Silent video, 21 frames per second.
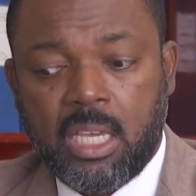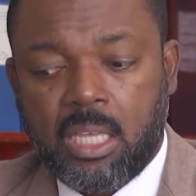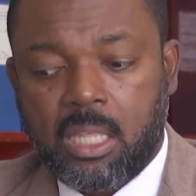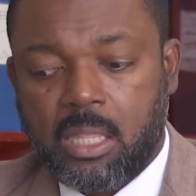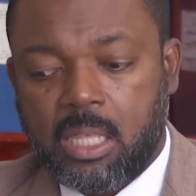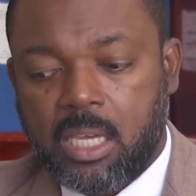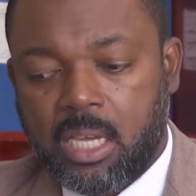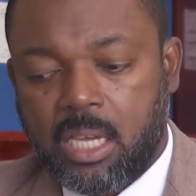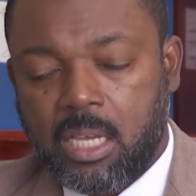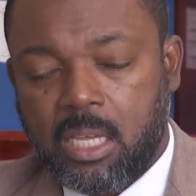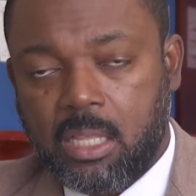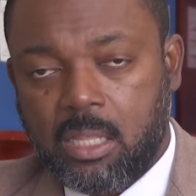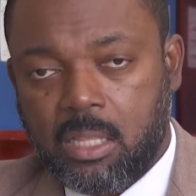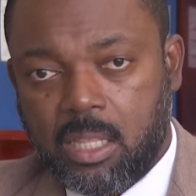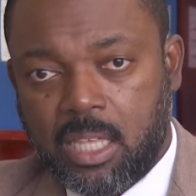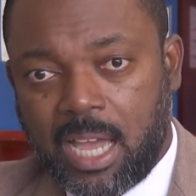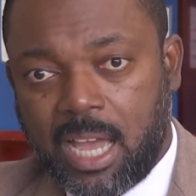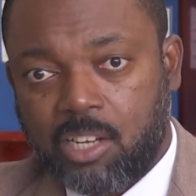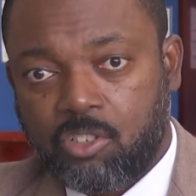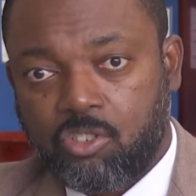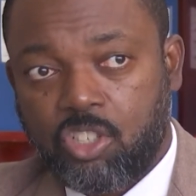They
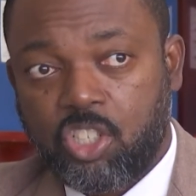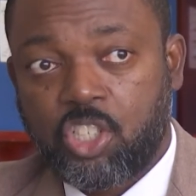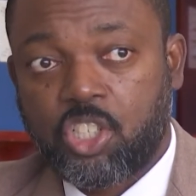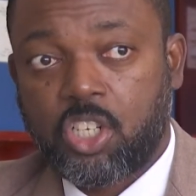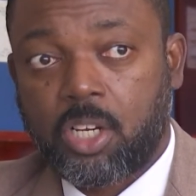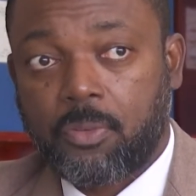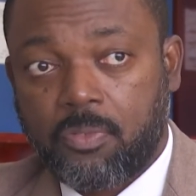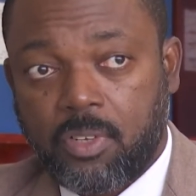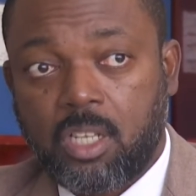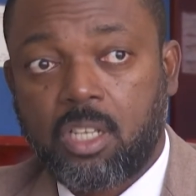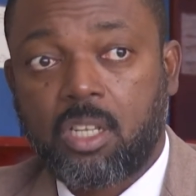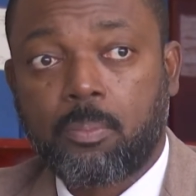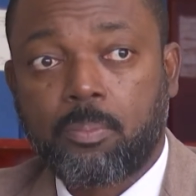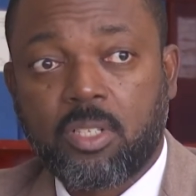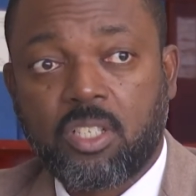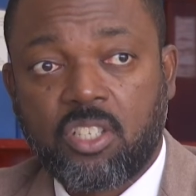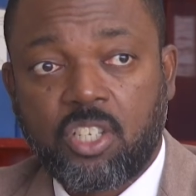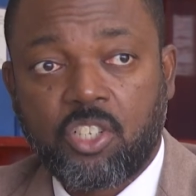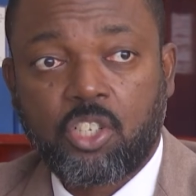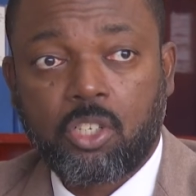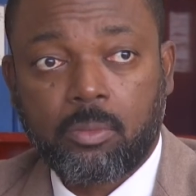actually shifted their
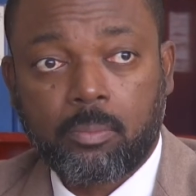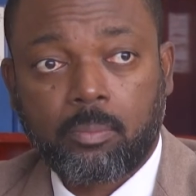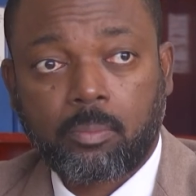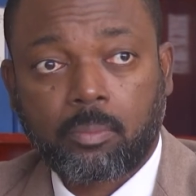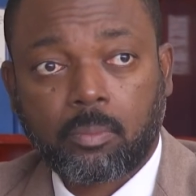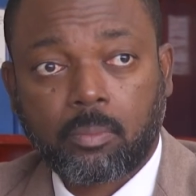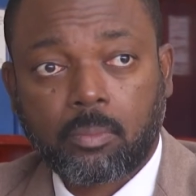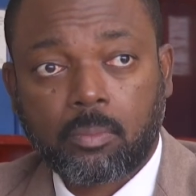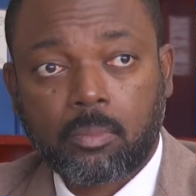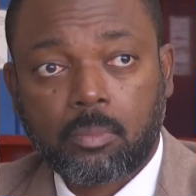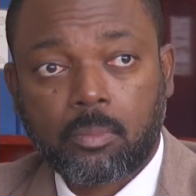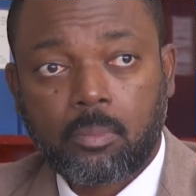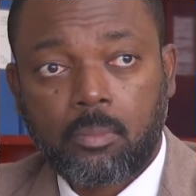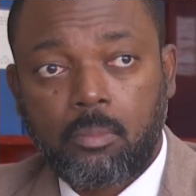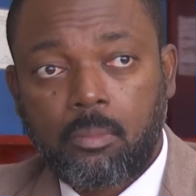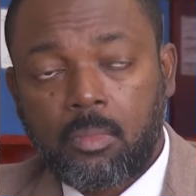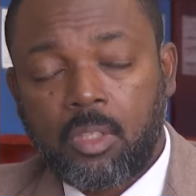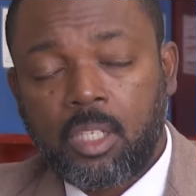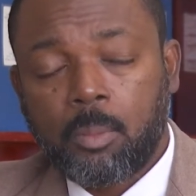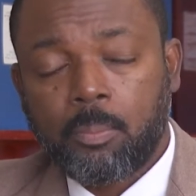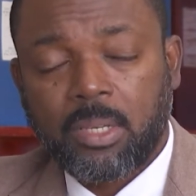position
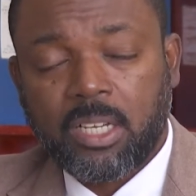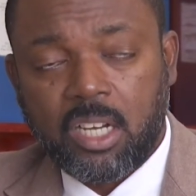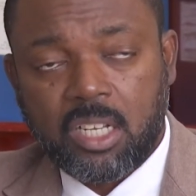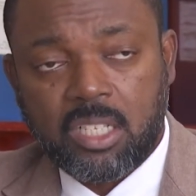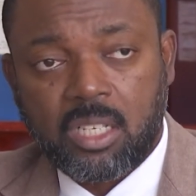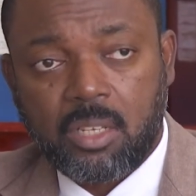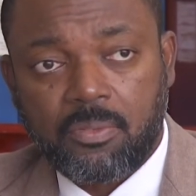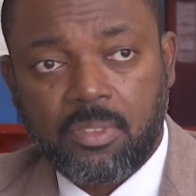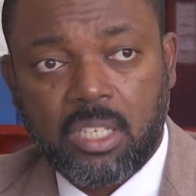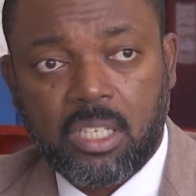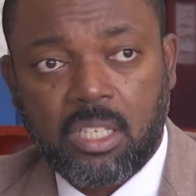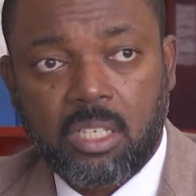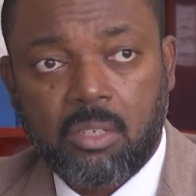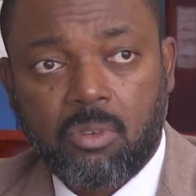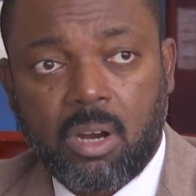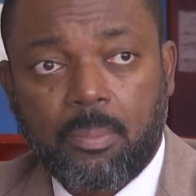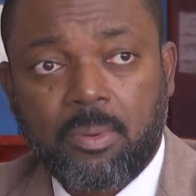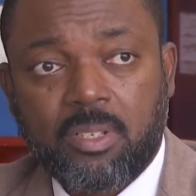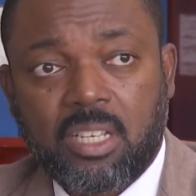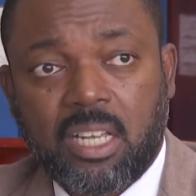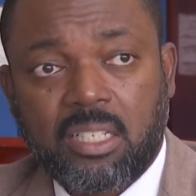because of the
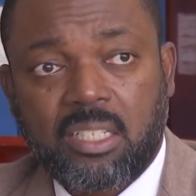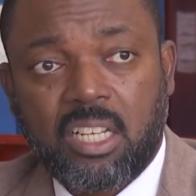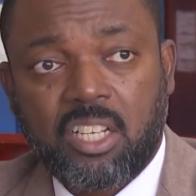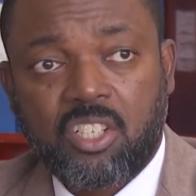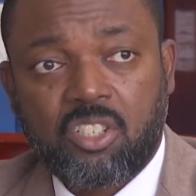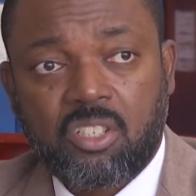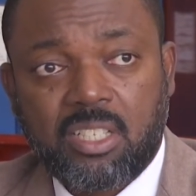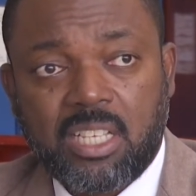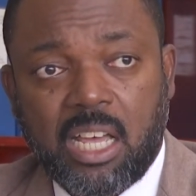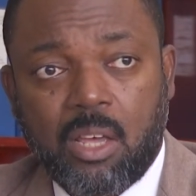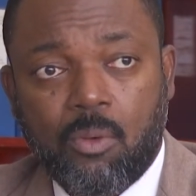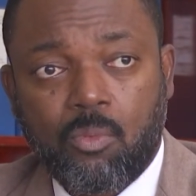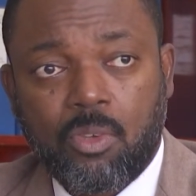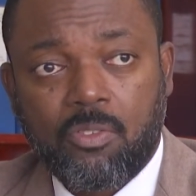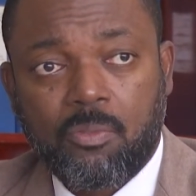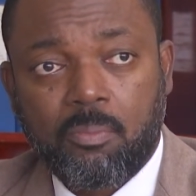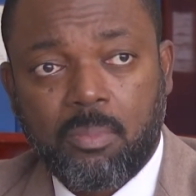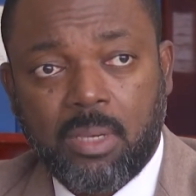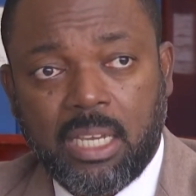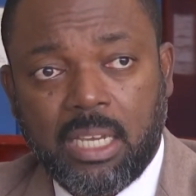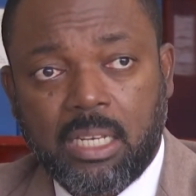representations that
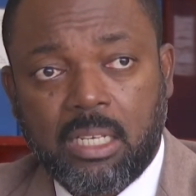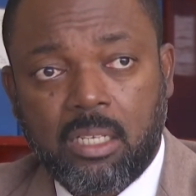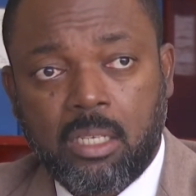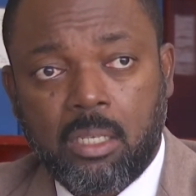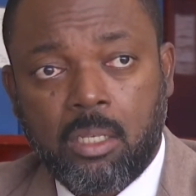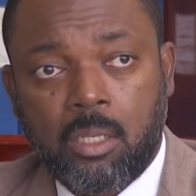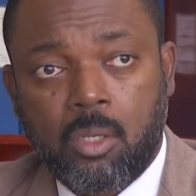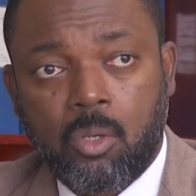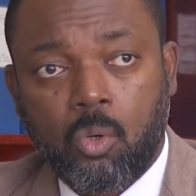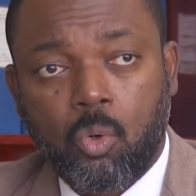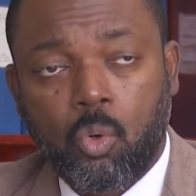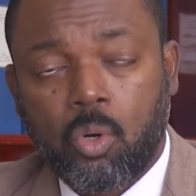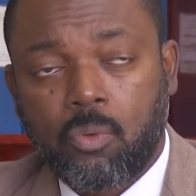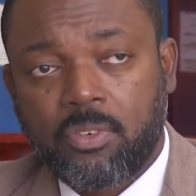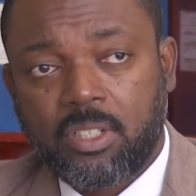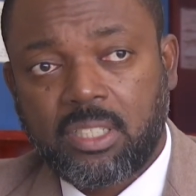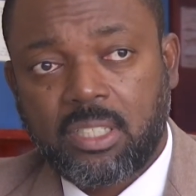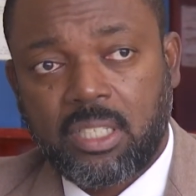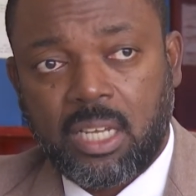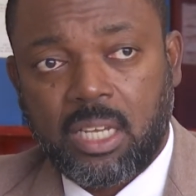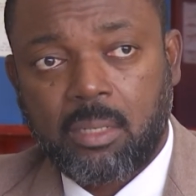we've made over
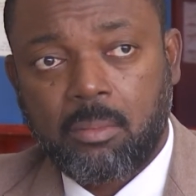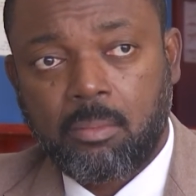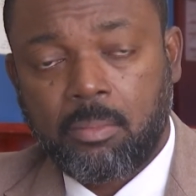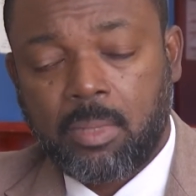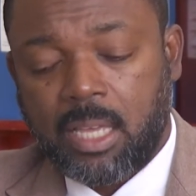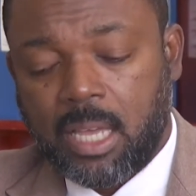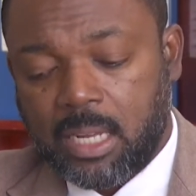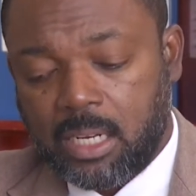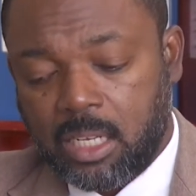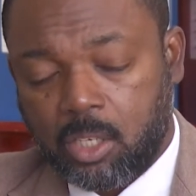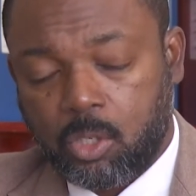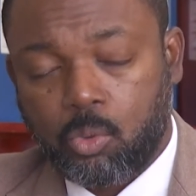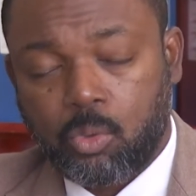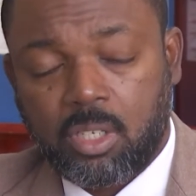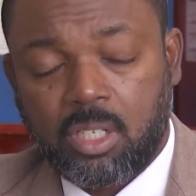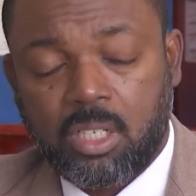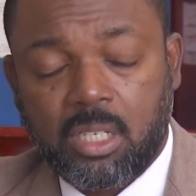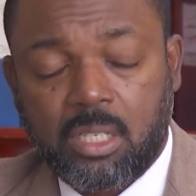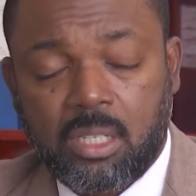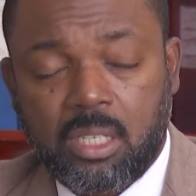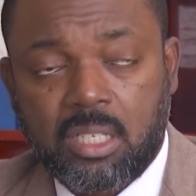time and
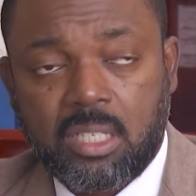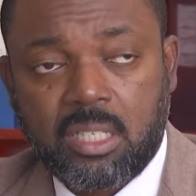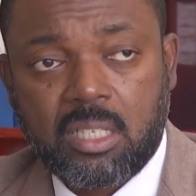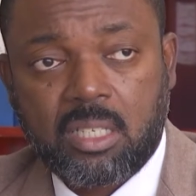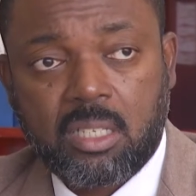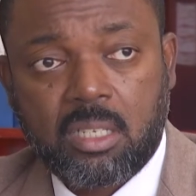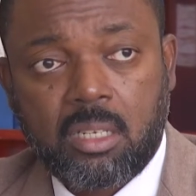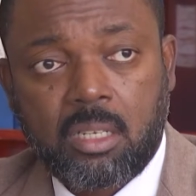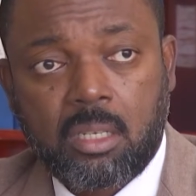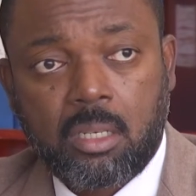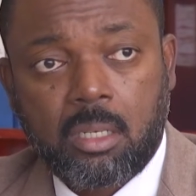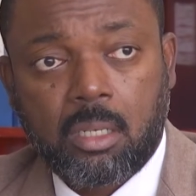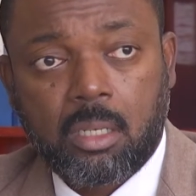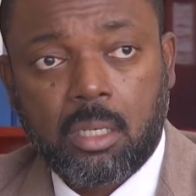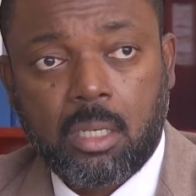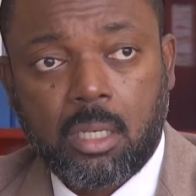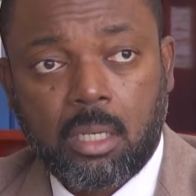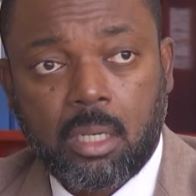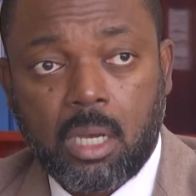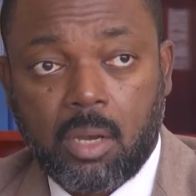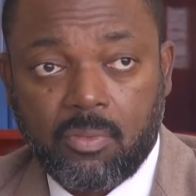including in this
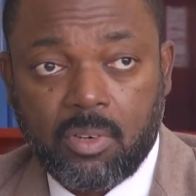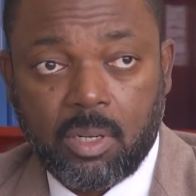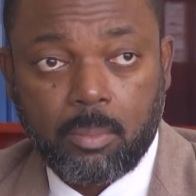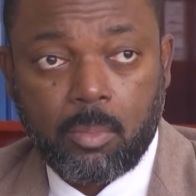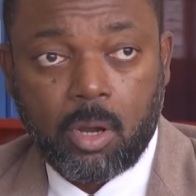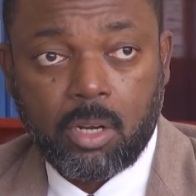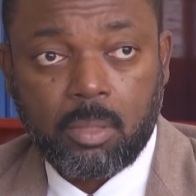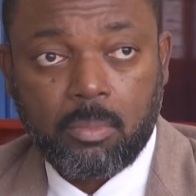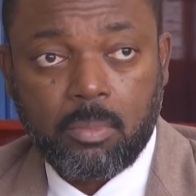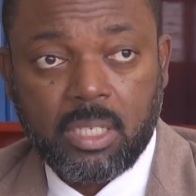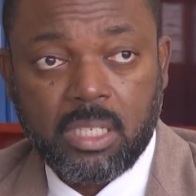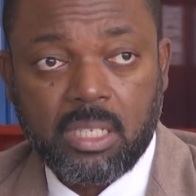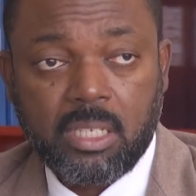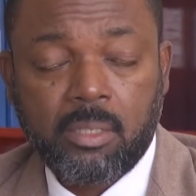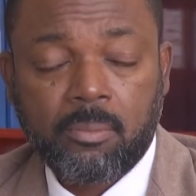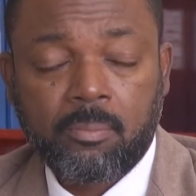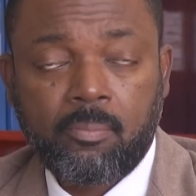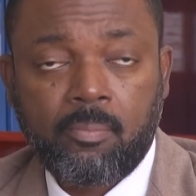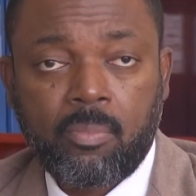governing body meeting.